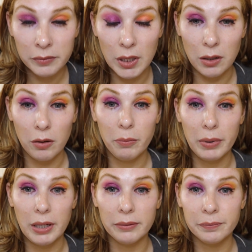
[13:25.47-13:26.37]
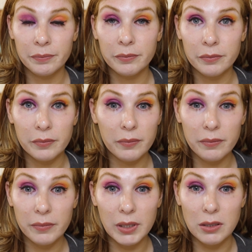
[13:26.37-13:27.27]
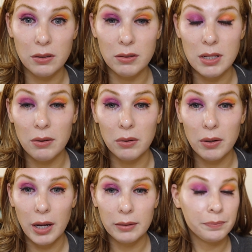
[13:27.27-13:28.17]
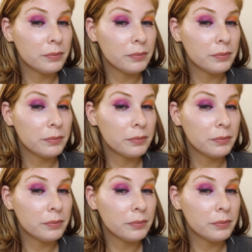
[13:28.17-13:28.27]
and hoping it turns out okay.